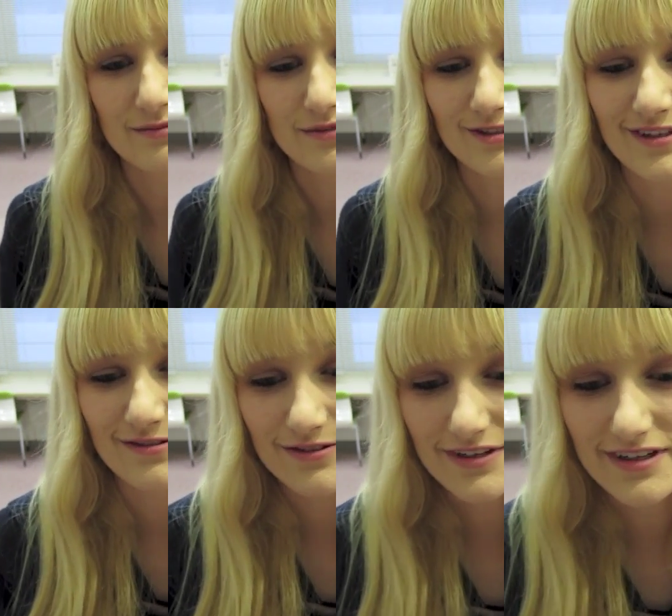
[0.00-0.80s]
so I
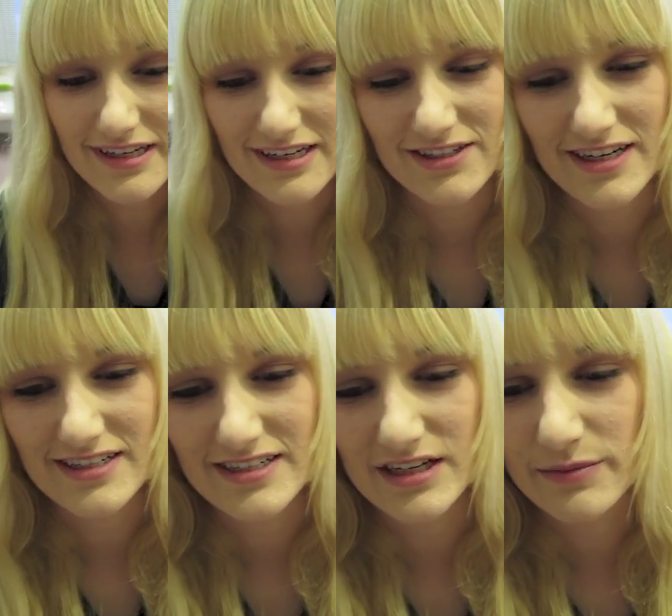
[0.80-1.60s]
really need you
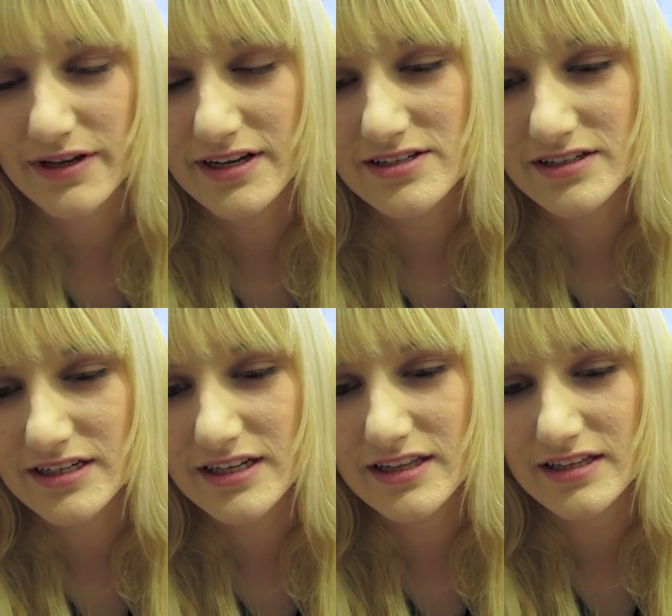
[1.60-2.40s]
guys' help. Like, is there
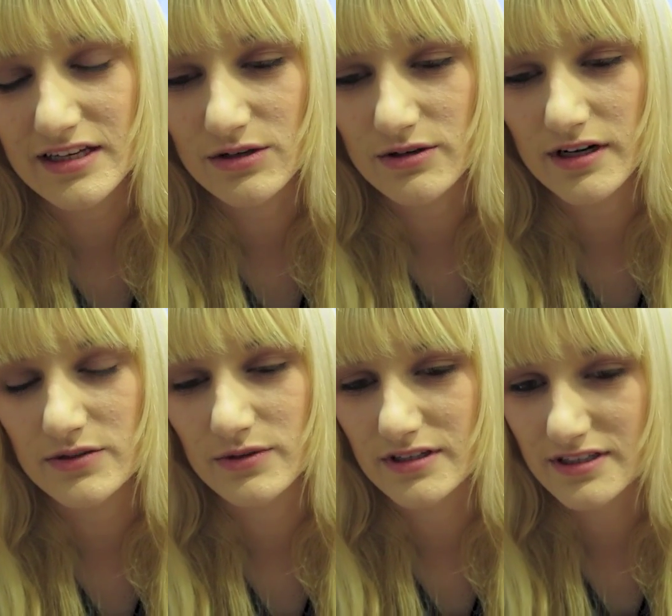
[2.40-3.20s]
anything that you
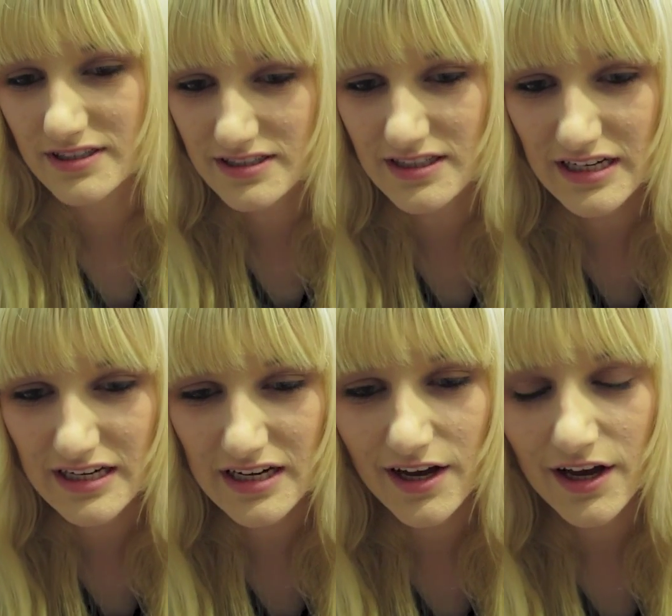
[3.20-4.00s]
guys want to
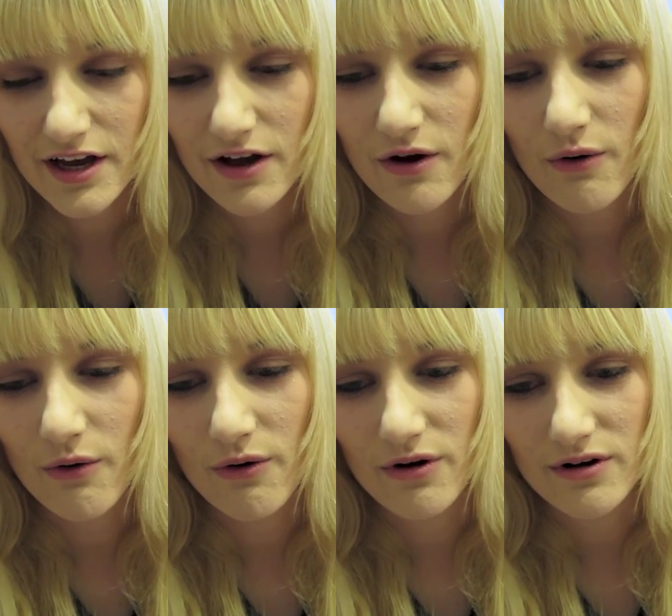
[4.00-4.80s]
see,
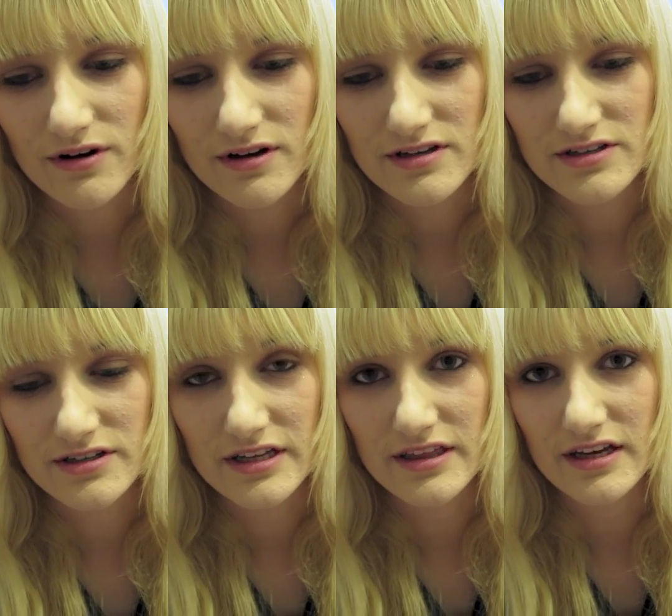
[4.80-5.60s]
or is there
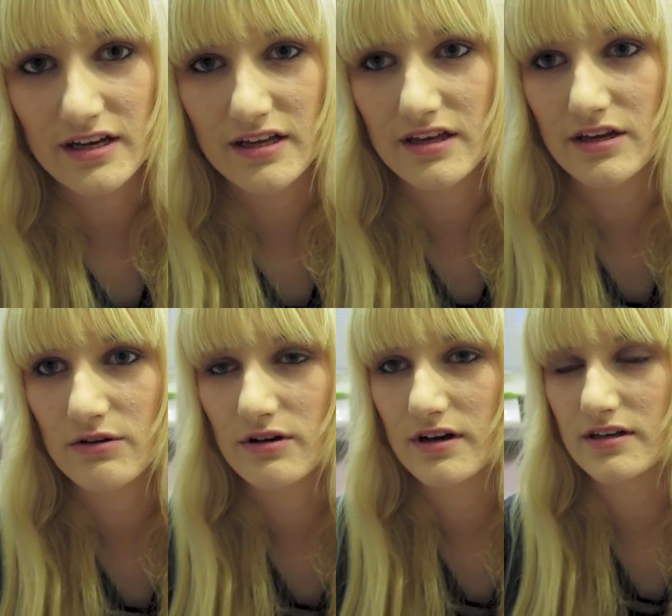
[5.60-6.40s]
anything that
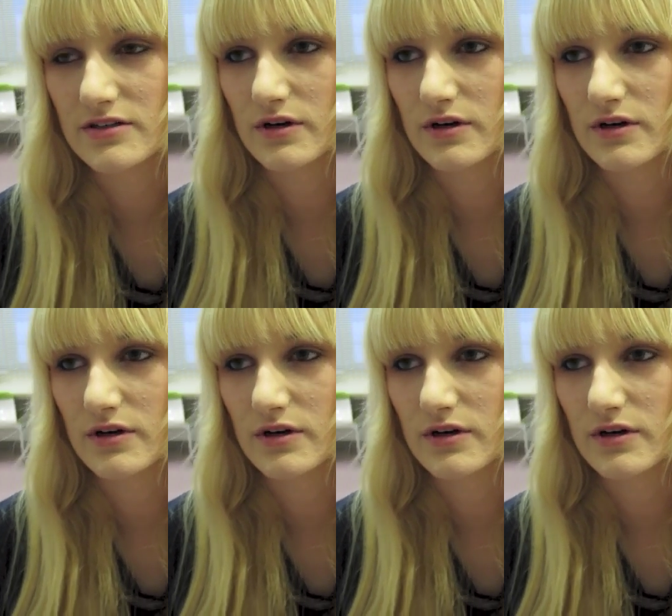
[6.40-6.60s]
you guys